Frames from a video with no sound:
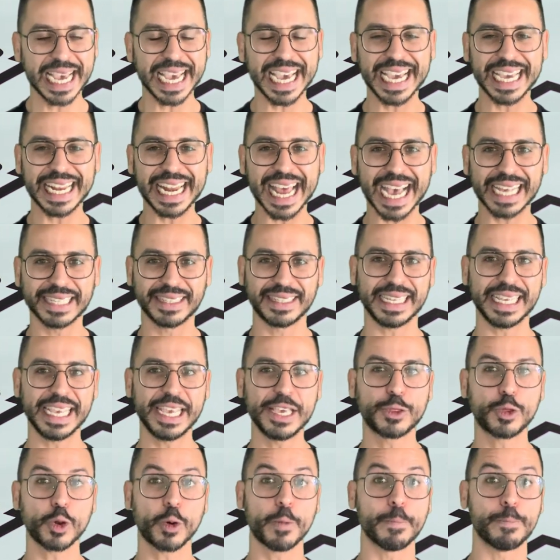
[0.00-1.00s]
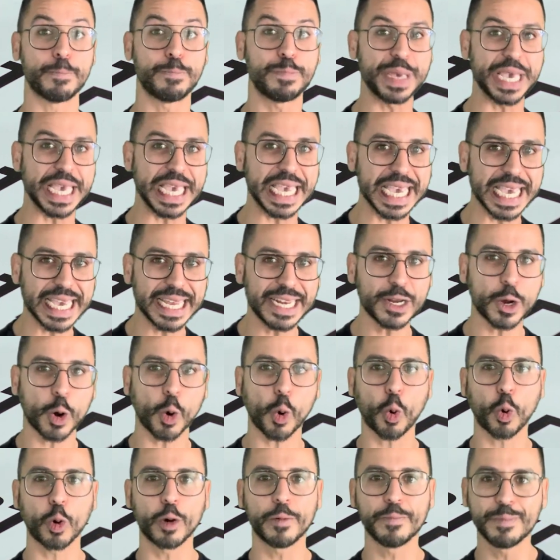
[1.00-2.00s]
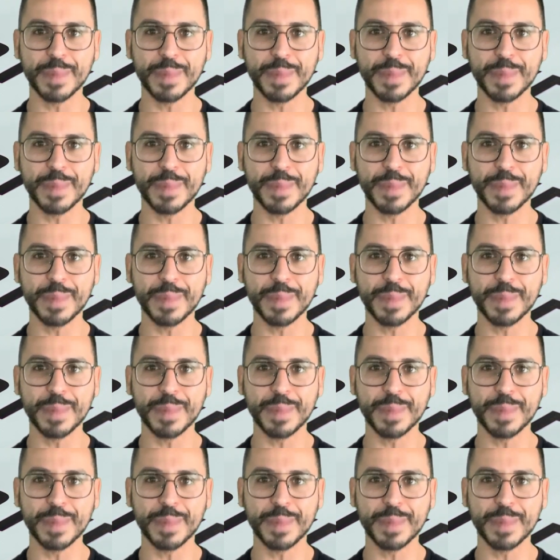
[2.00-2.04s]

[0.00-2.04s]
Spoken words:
It has either beaten or